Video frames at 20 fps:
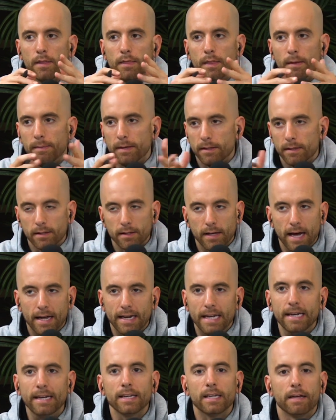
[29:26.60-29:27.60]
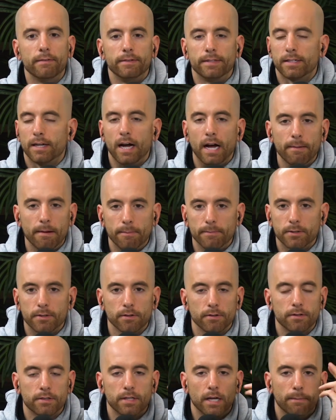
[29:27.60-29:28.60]
I mean, at any given time, I'm
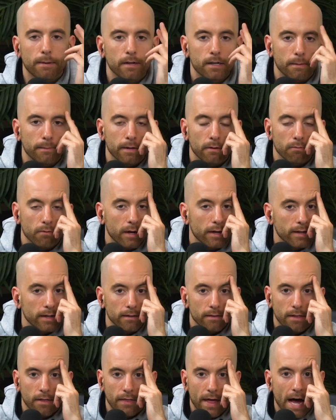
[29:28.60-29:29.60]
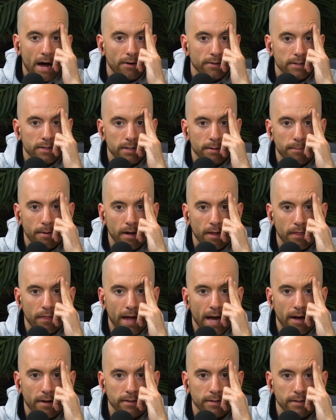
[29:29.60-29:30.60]
sure Stubhub can be running thousands upon
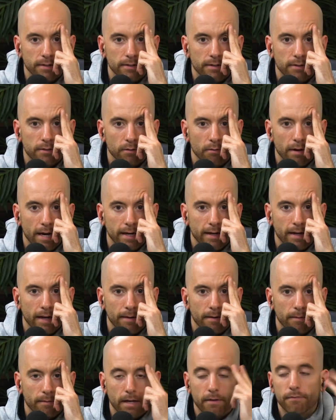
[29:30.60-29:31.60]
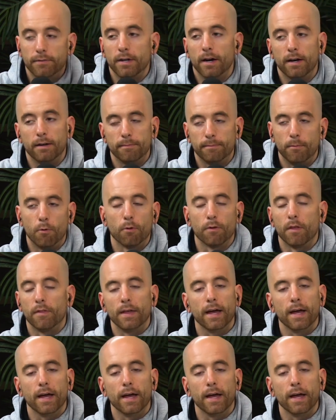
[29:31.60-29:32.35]
thousands direct if not more than